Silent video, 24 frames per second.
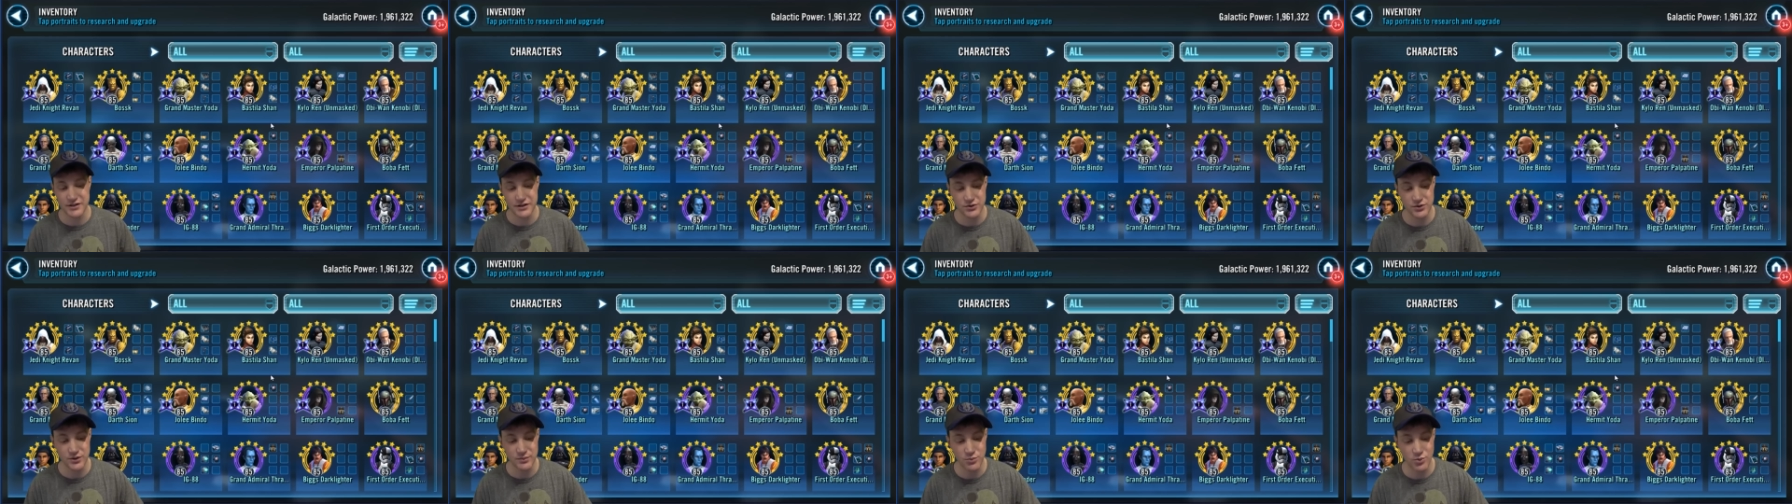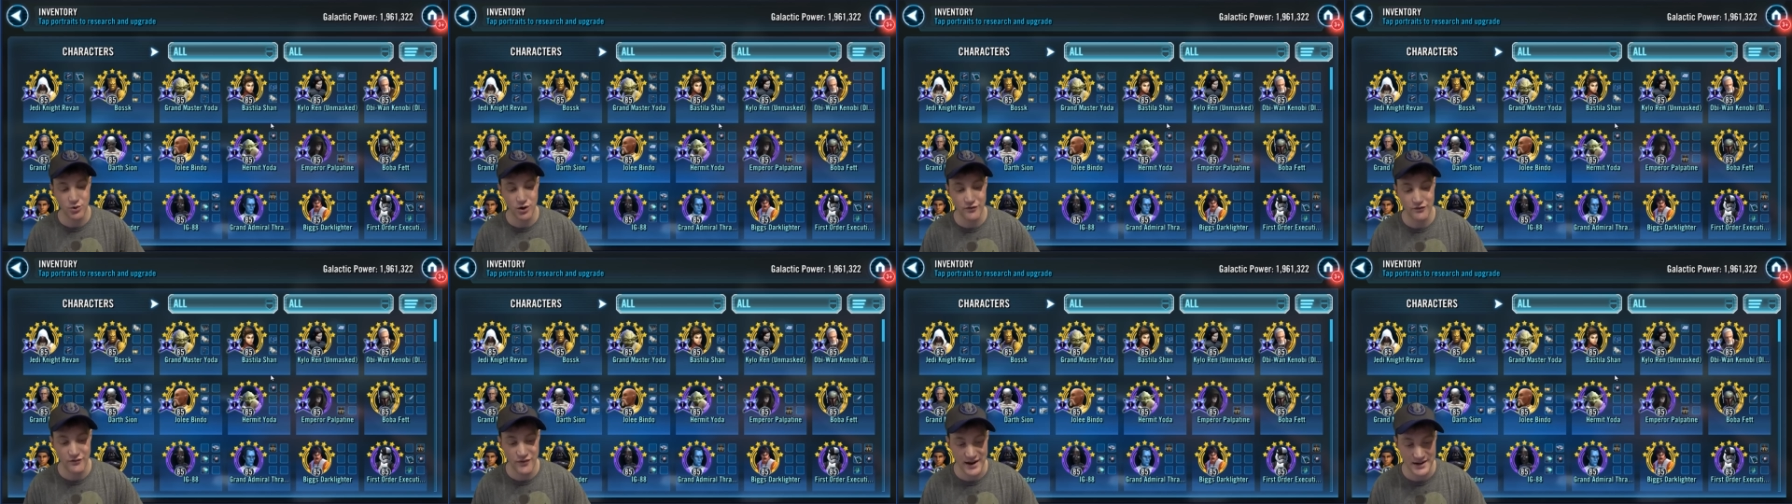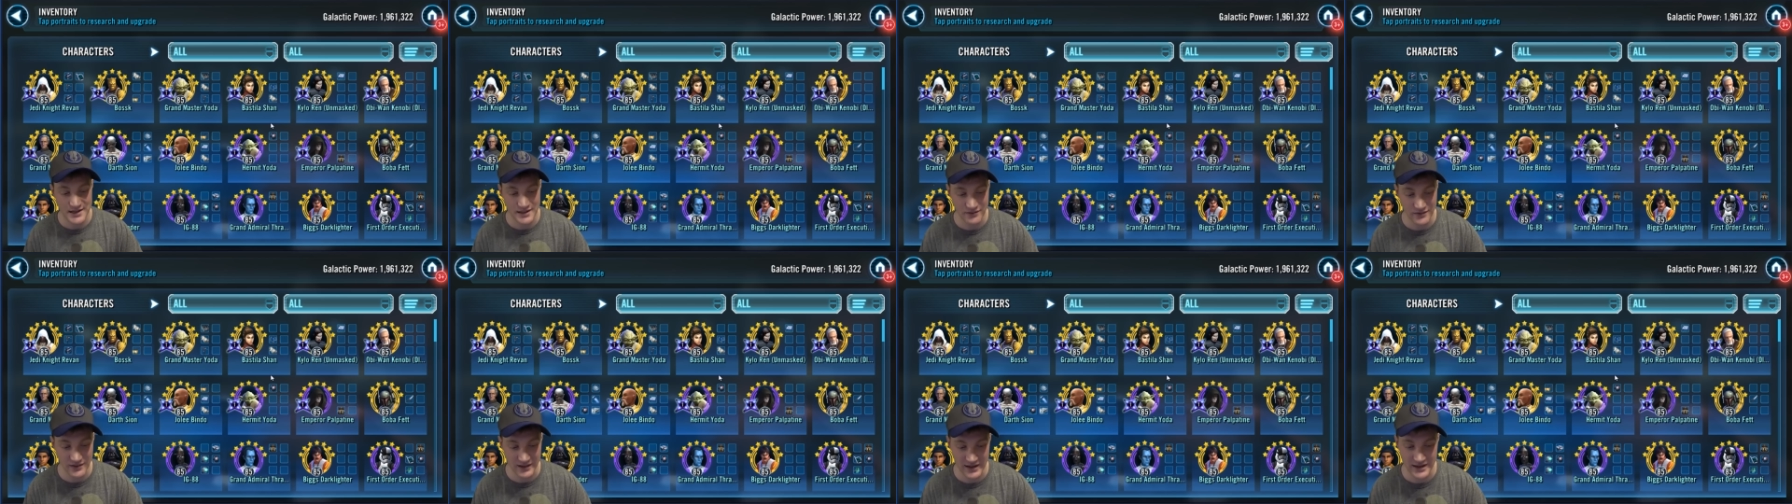and do it more
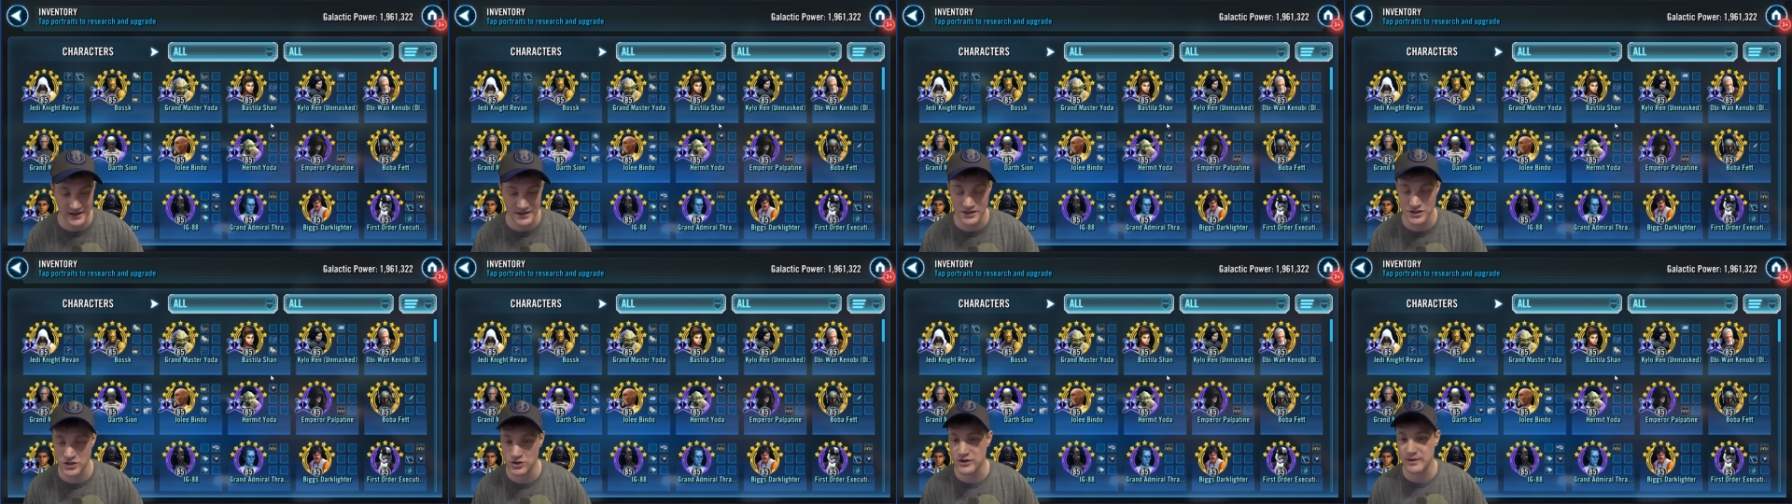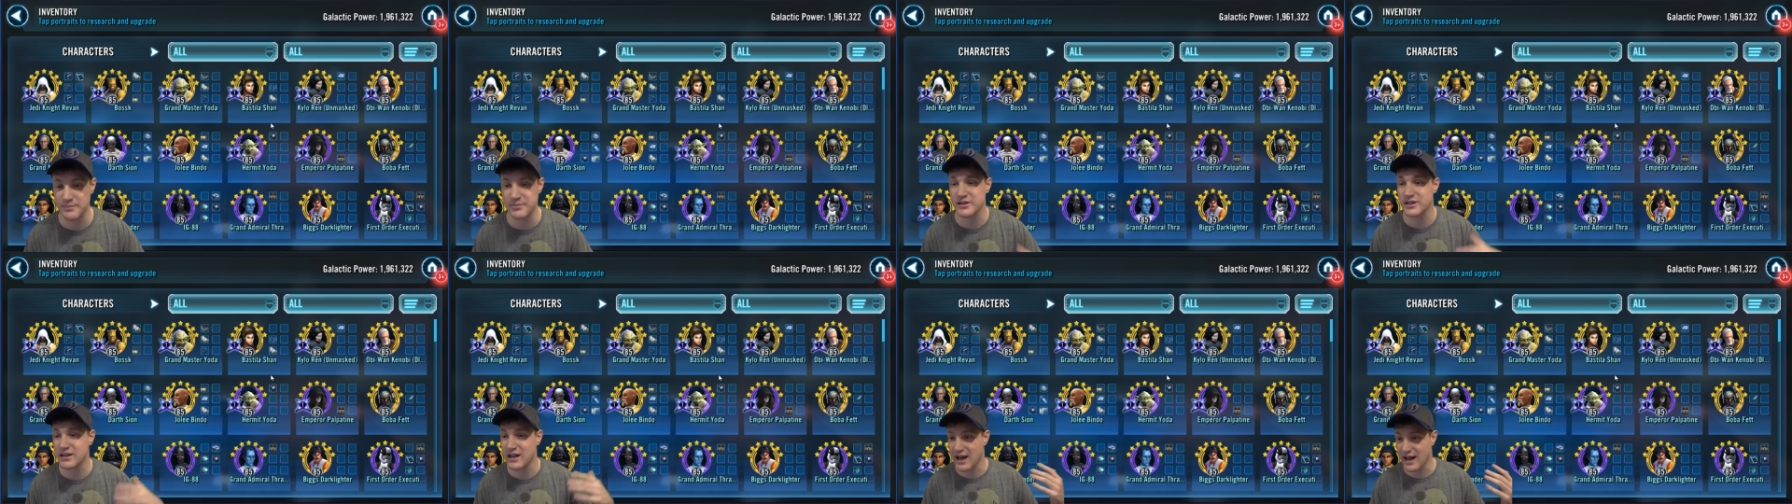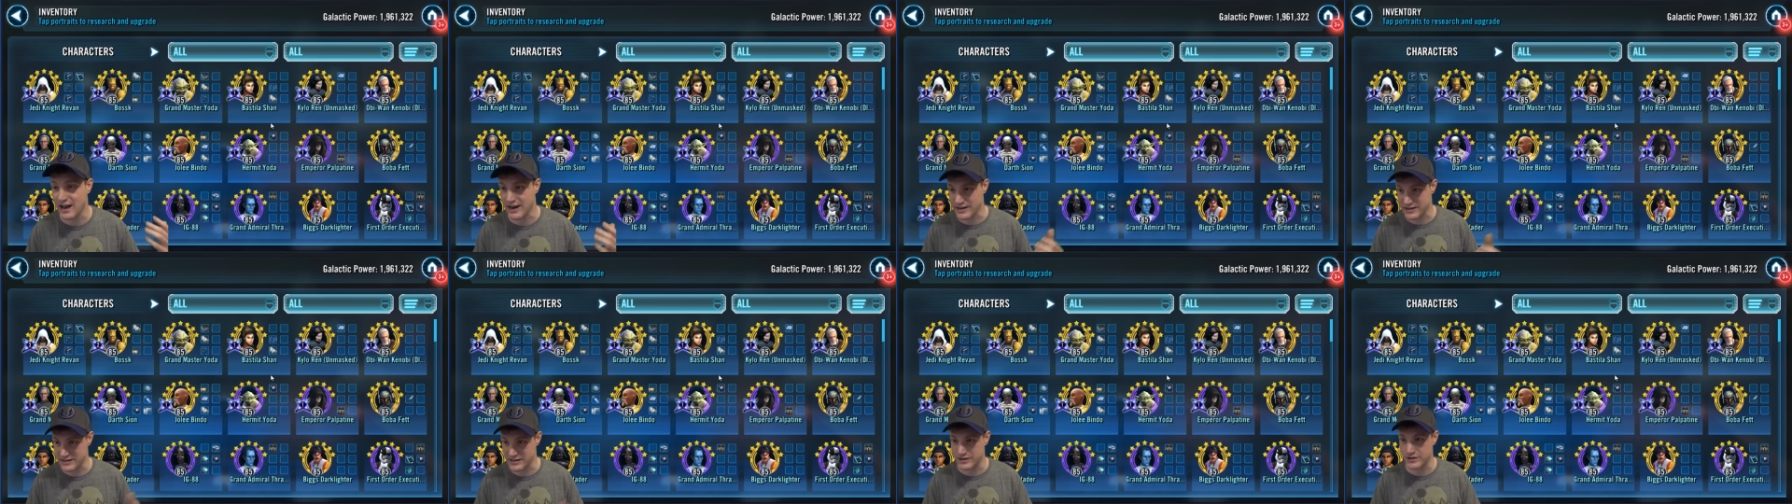effectively and script
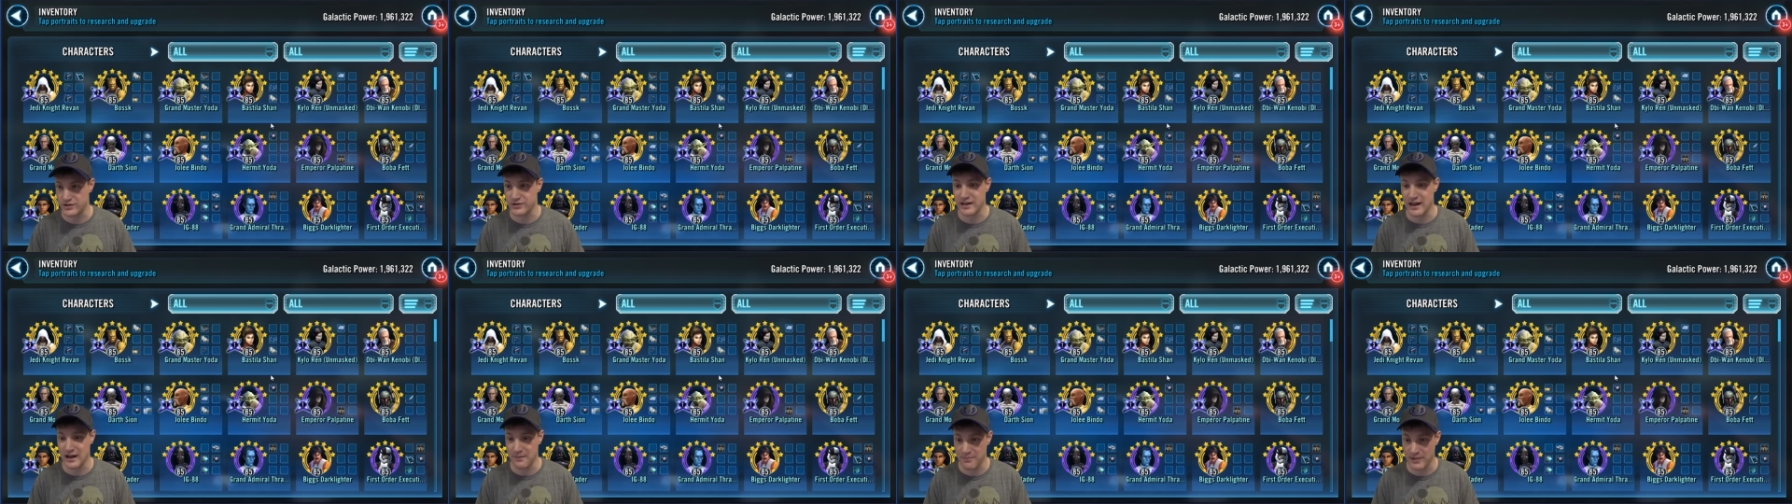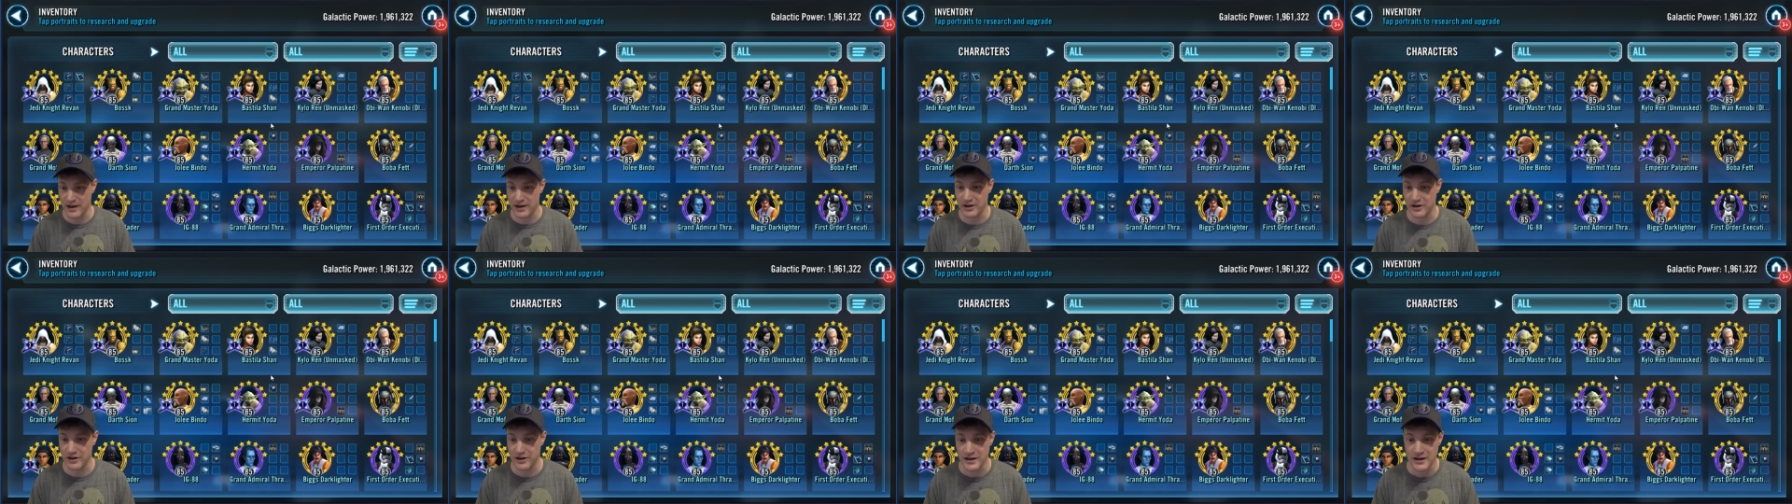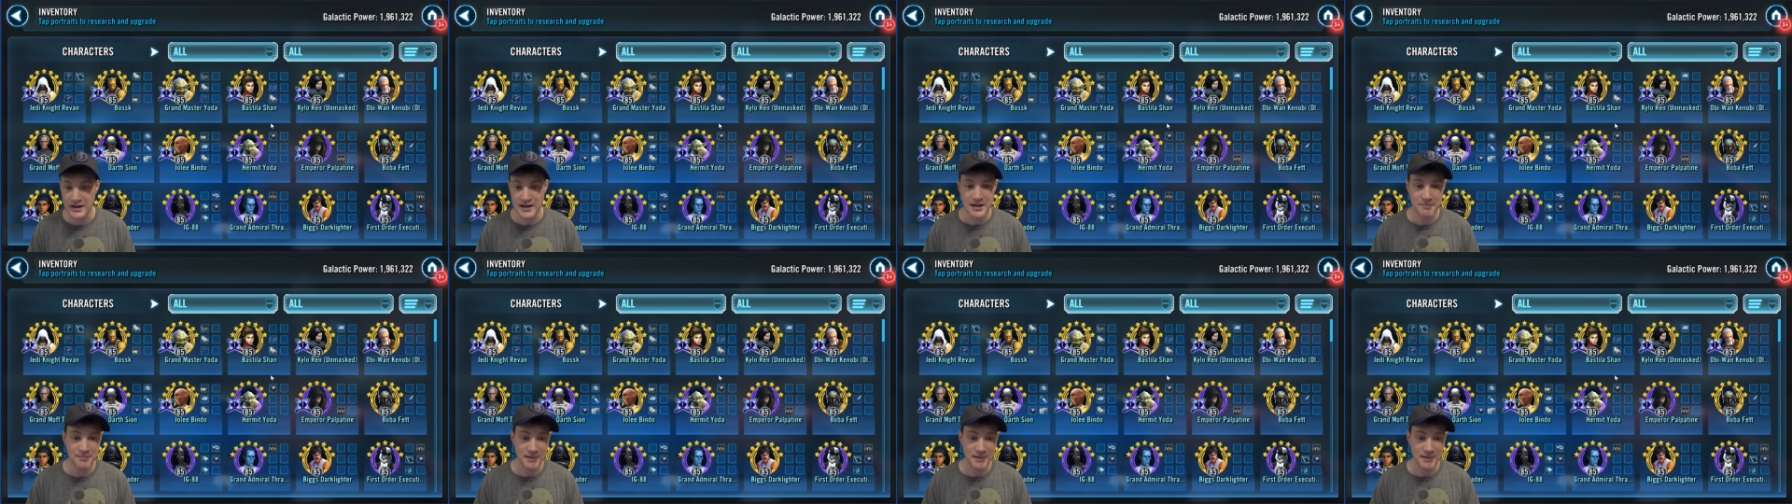lines to do that better.